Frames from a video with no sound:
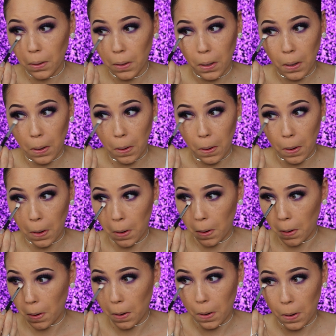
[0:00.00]
So,
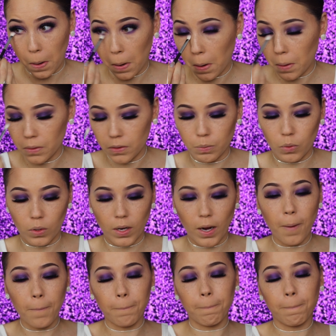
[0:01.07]
smoke it
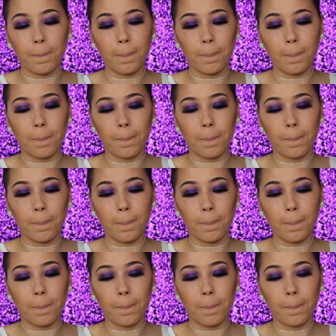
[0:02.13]
out.